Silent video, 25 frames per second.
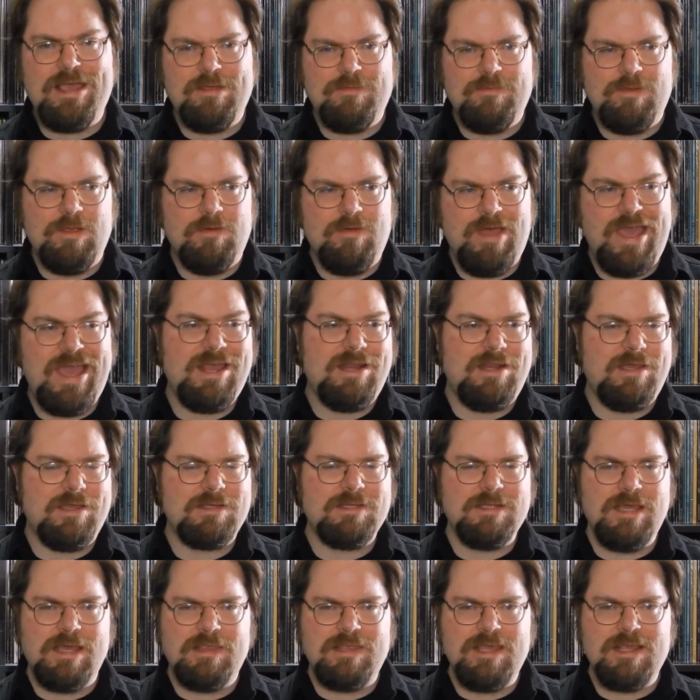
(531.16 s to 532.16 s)
know,
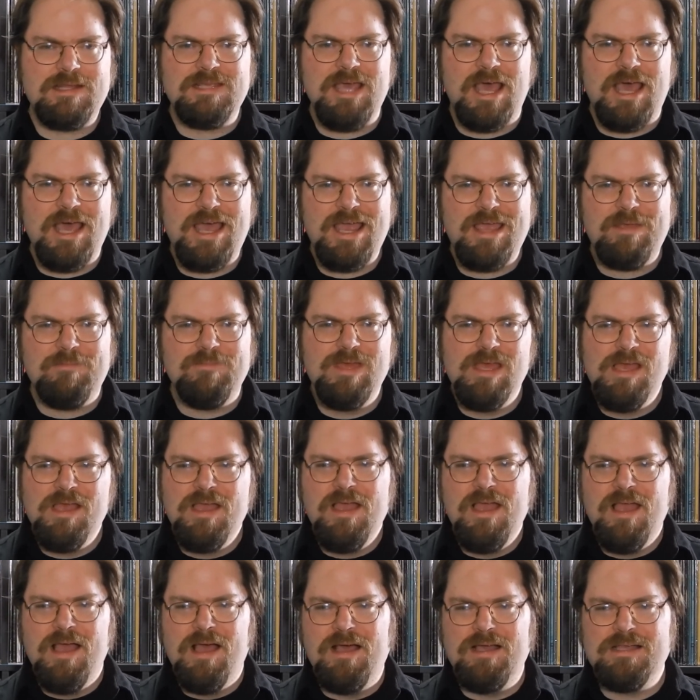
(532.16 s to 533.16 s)
addict at that time.
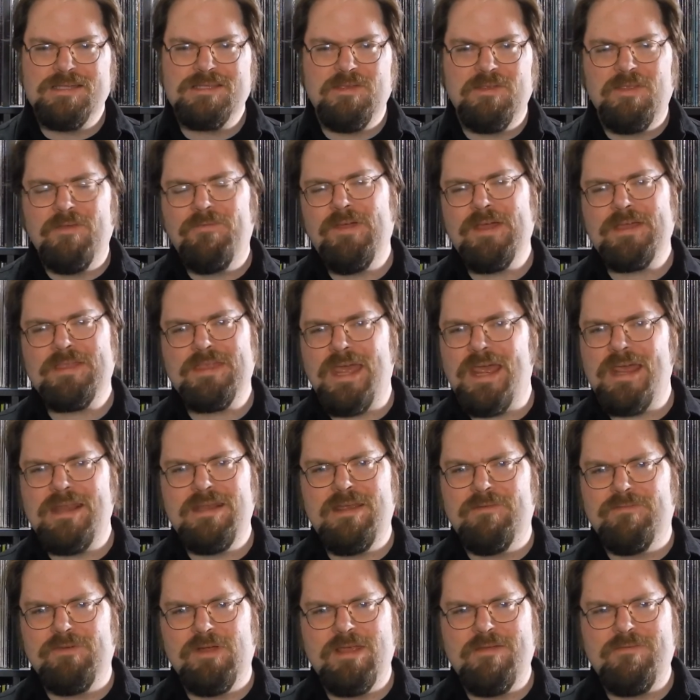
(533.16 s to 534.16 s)
So the fact that I
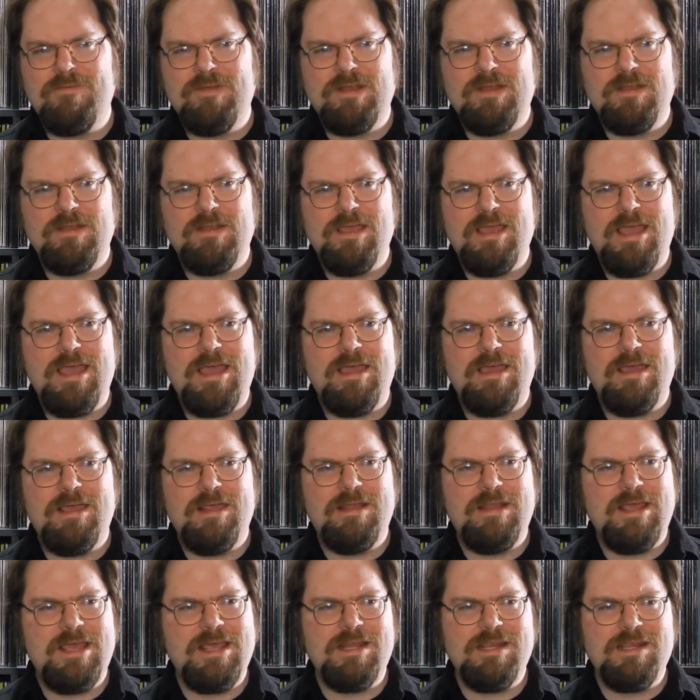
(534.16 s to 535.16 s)
never even
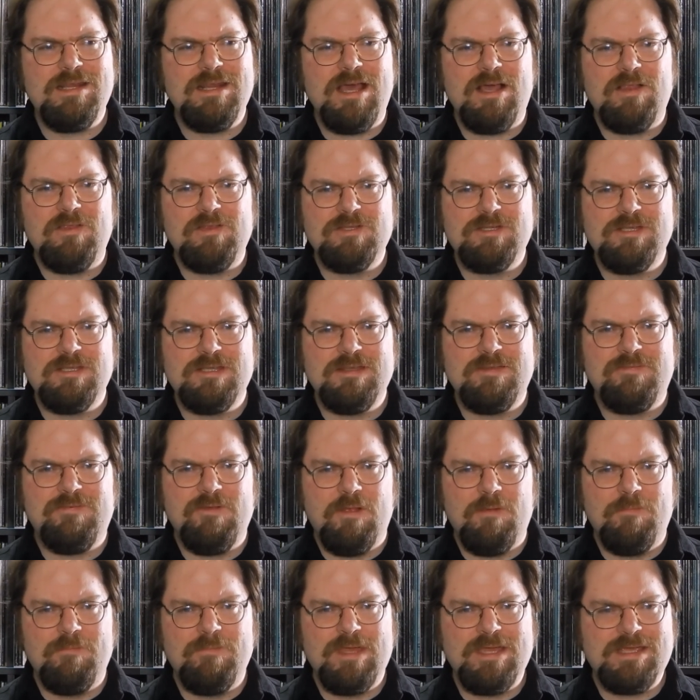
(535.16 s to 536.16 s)
had any knowledge of this
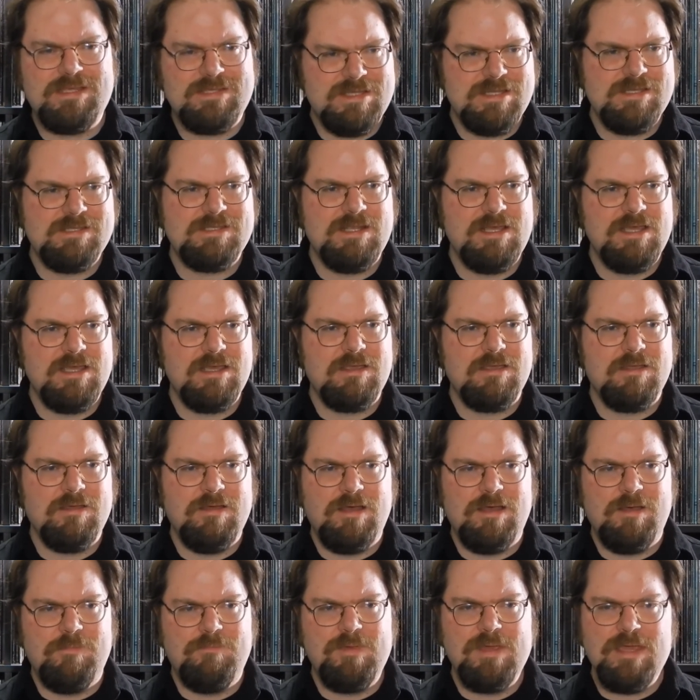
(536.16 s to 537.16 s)
film existing,
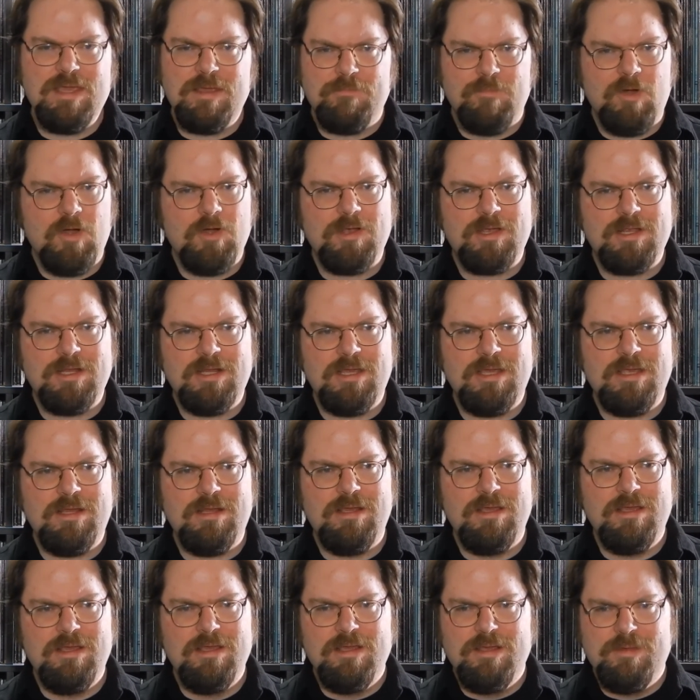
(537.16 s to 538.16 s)
being
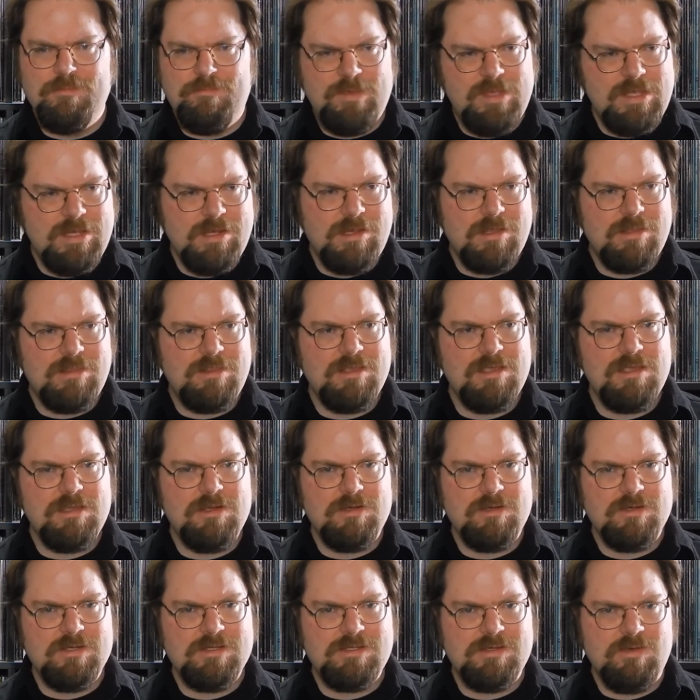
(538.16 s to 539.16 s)
marketed, being in
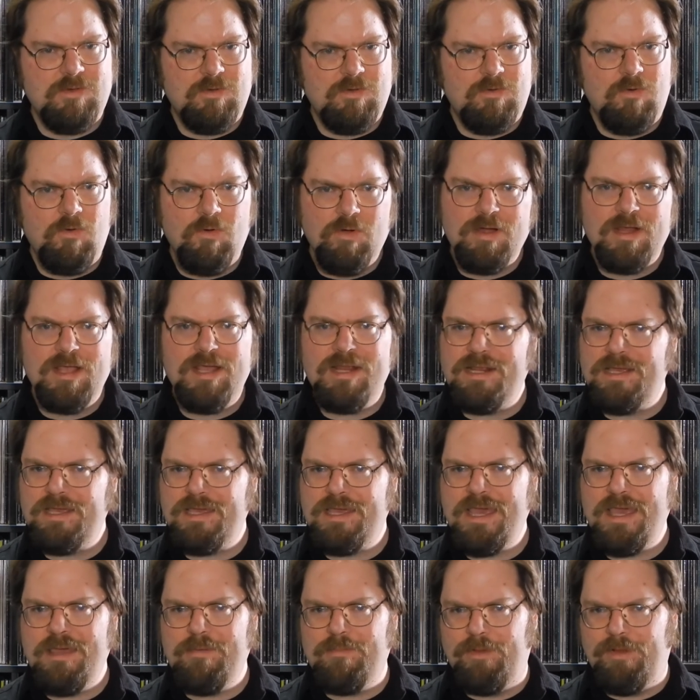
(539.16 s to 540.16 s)
theaters, or hitting
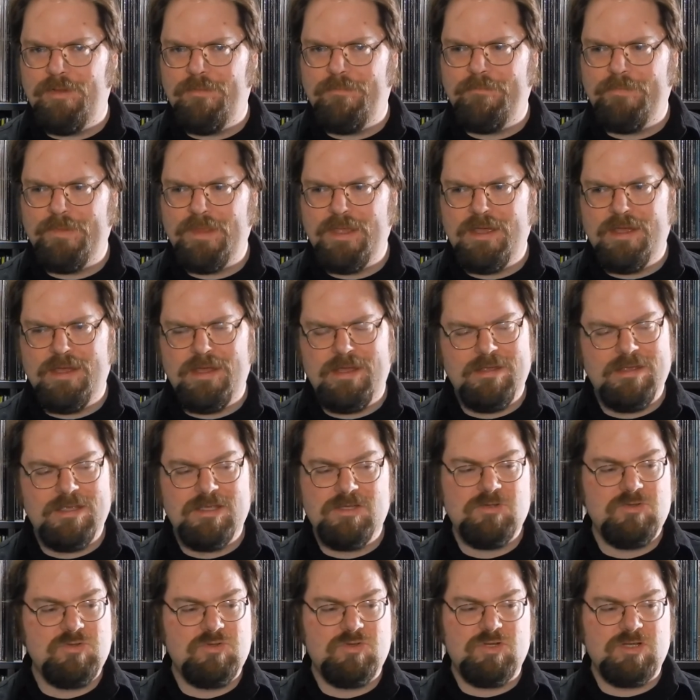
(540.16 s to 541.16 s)
cable,
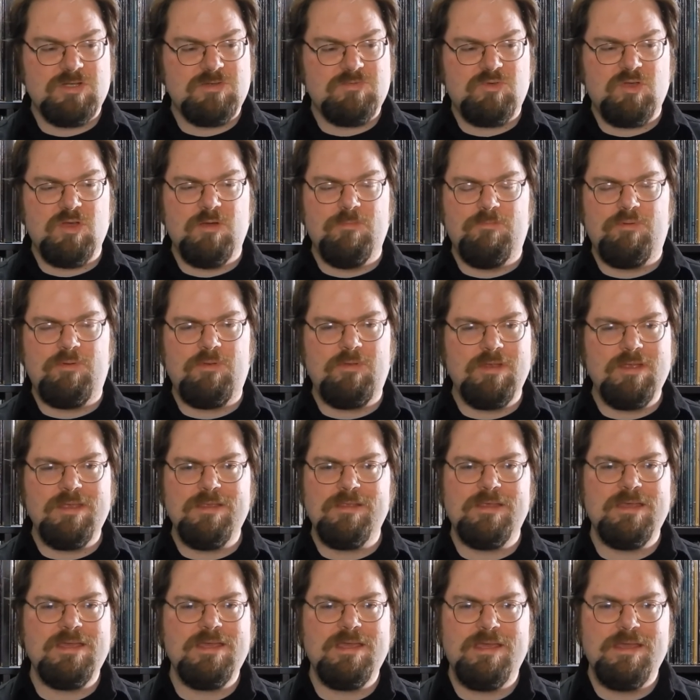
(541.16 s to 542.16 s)
it was just
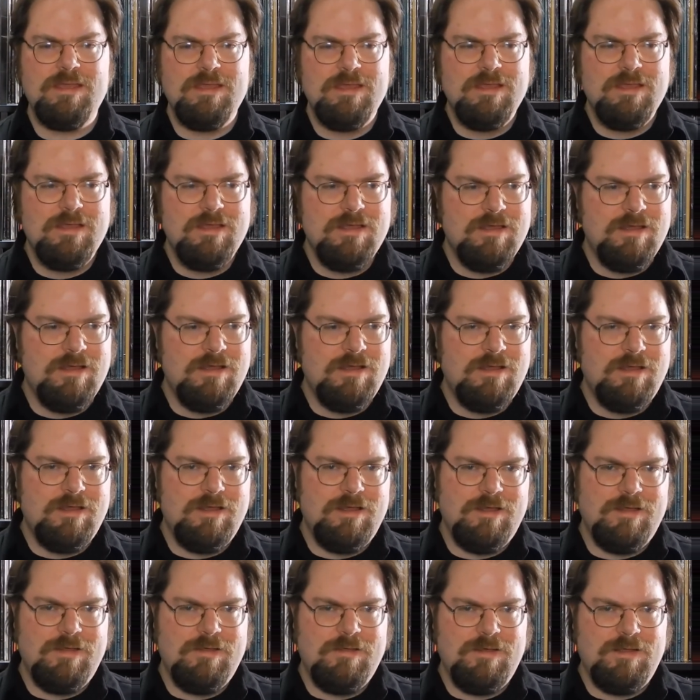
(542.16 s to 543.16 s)
completely
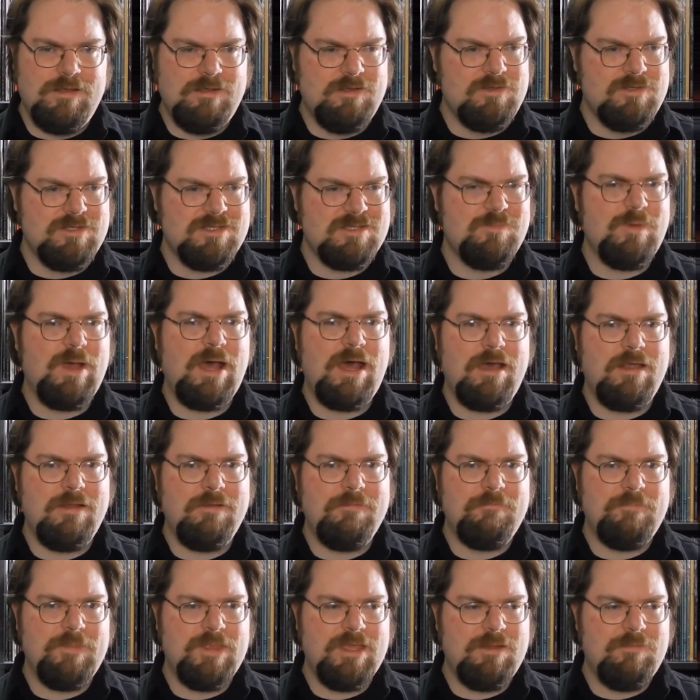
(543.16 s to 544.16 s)
a null spot
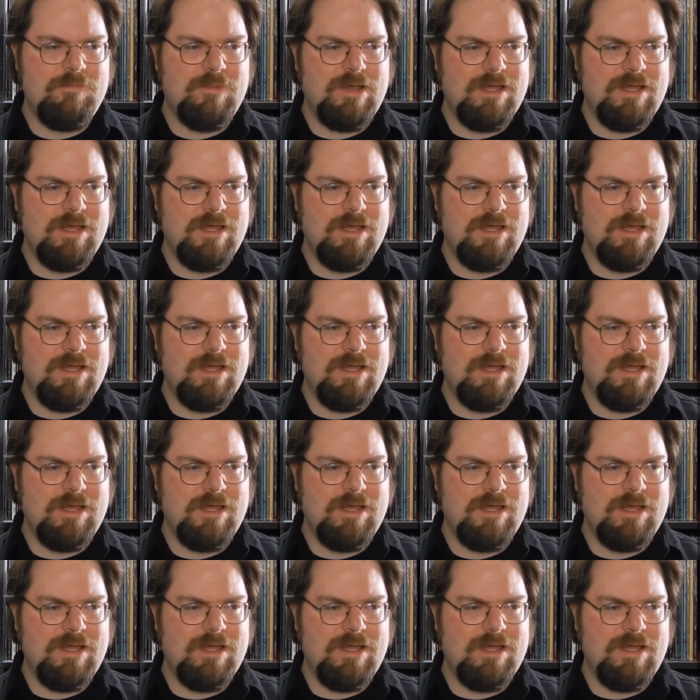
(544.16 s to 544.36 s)
in